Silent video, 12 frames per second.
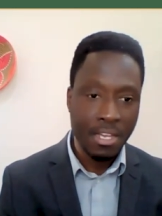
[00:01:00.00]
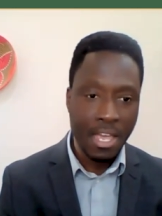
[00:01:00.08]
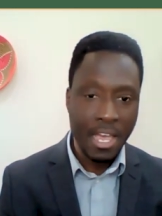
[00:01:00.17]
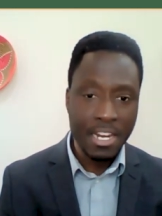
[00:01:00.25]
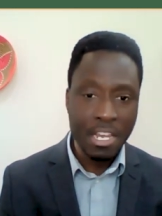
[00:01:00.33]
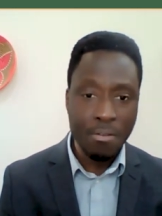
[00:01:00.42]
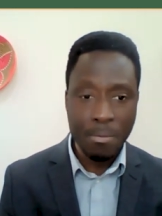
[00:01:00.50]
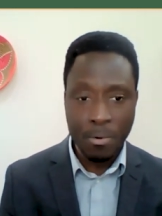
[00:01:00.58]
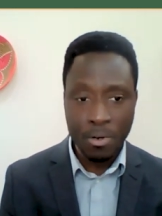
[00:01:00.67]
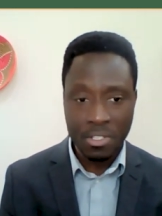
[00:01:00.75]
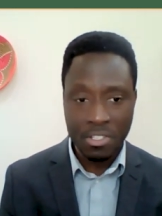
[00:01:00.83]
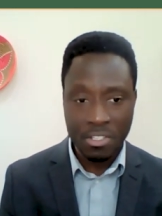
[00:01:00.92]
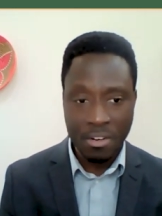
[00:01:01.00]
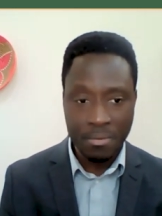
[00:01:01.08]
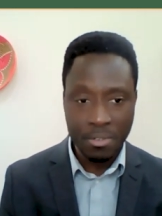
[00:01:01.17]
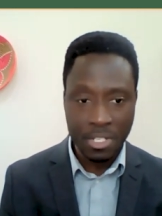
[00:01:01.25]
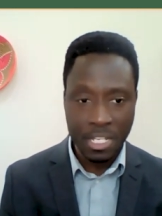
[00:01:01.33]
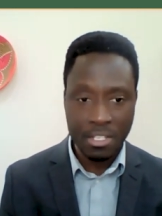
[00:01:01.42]
and he reports
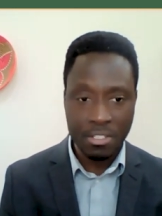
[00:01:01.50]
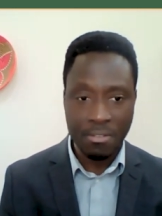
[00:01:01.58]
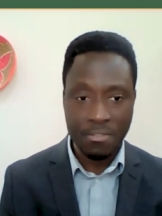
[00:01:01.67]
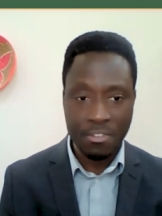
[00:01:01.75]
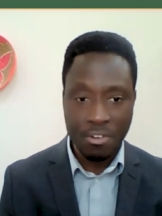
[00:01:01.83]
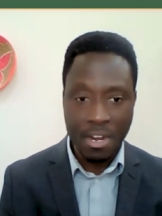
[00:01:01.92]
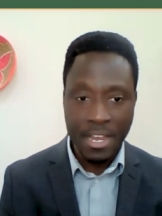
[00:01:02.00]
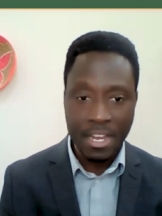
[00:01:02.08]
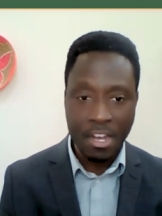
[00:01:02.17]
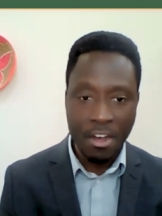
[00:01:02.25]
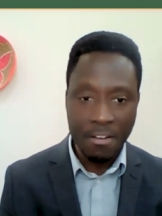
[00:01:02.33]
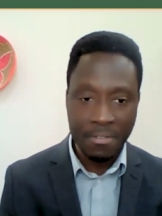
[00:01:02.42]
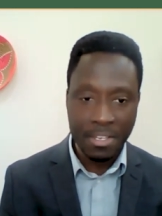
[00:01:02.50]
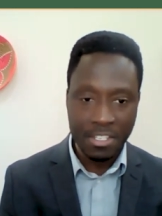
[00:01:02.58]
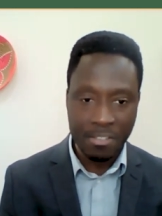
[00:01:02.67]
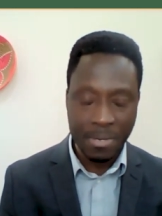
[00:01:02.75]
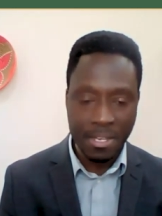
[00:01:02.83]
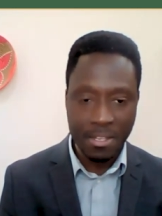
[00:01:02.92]
several days of dry coughing
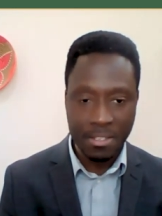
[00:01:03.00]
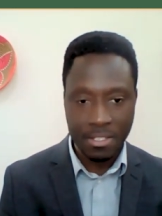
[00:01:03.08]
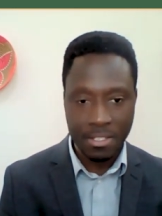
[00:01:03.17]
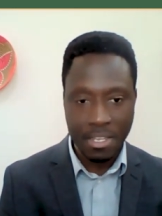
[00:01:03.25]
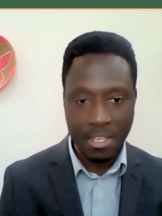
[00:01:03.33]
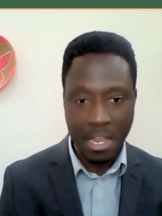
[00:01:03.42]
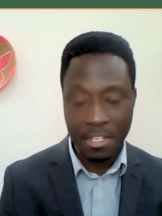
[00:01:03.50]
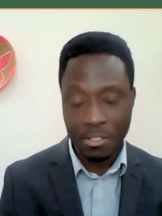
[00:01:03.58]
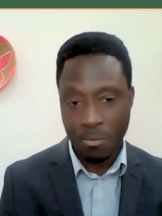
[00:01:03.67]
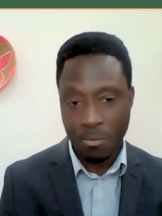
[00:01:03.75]
spells as